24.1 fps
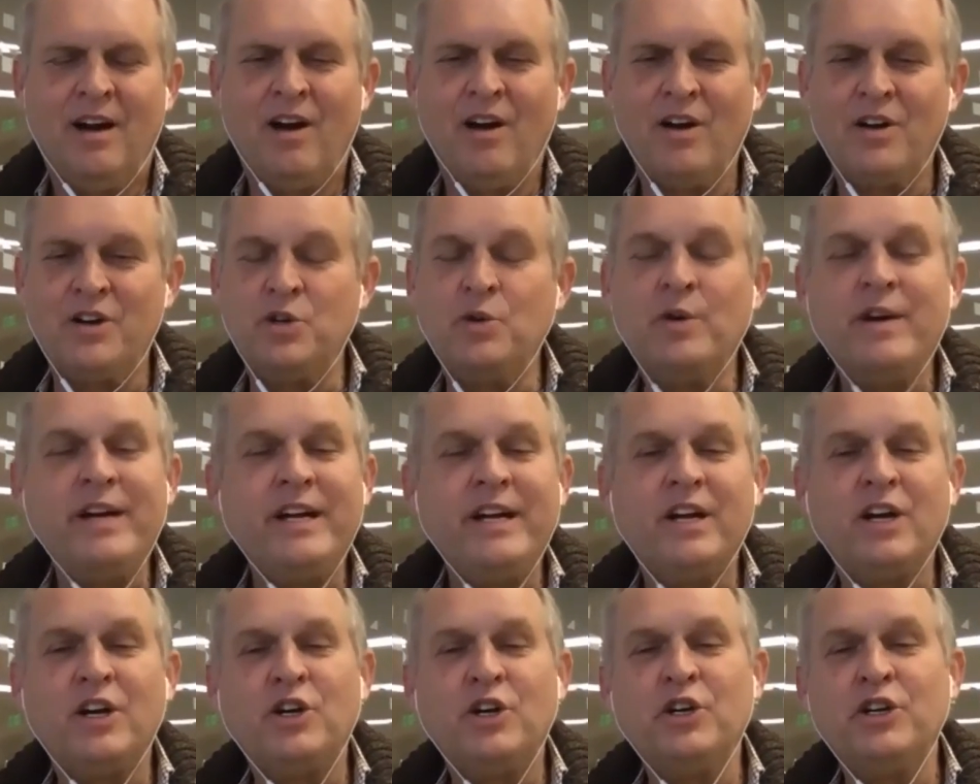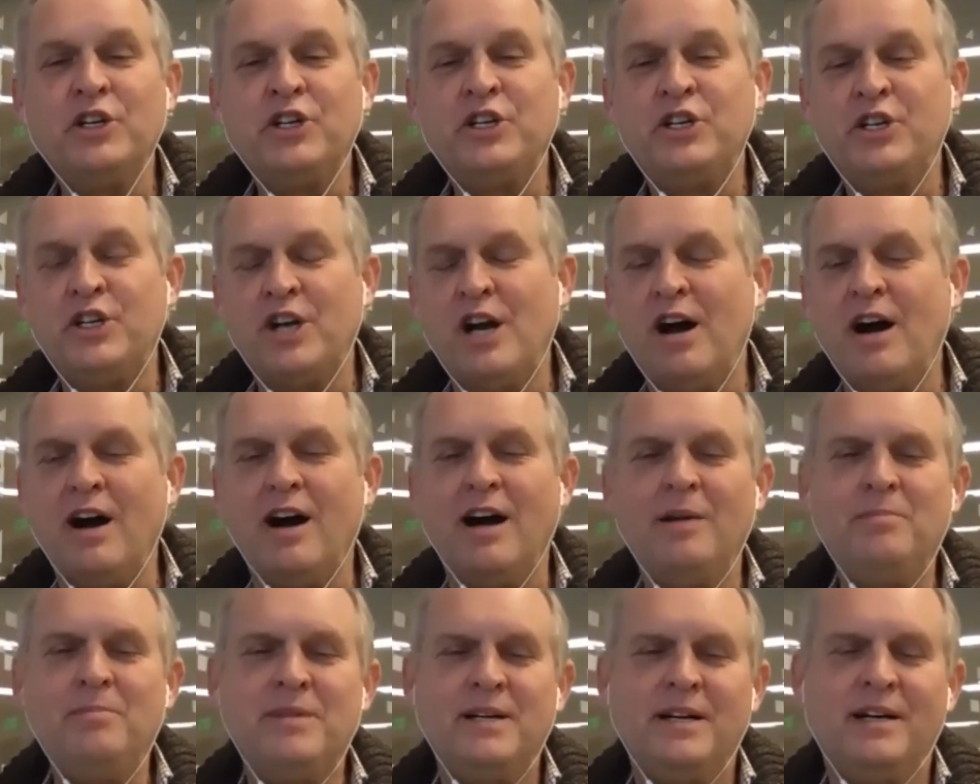are doing a good
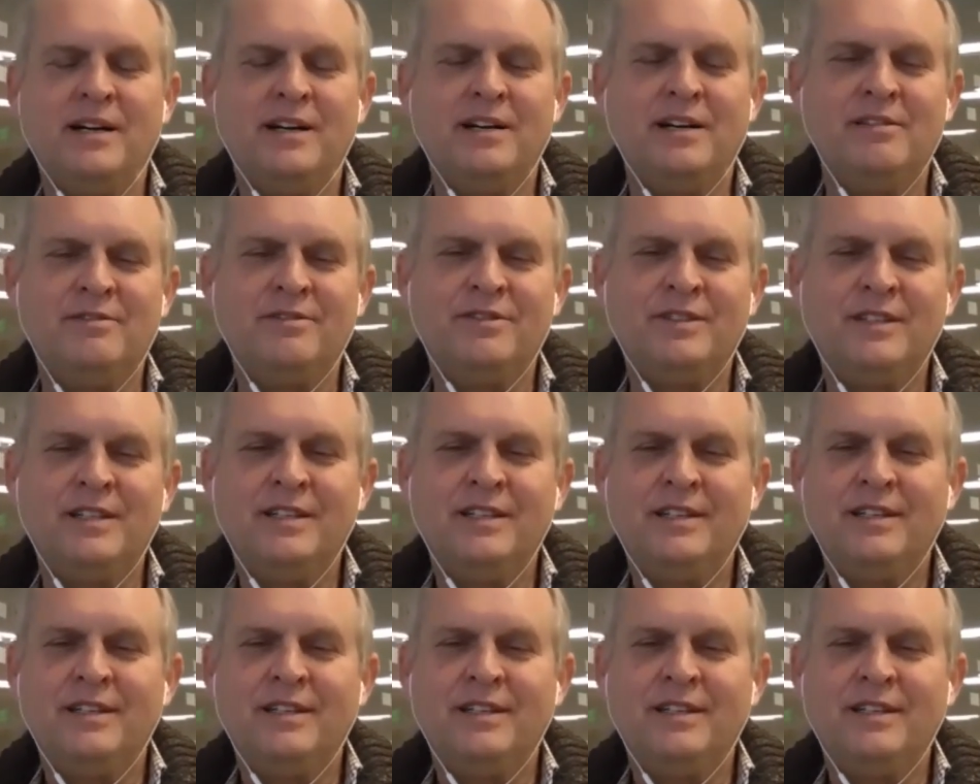job of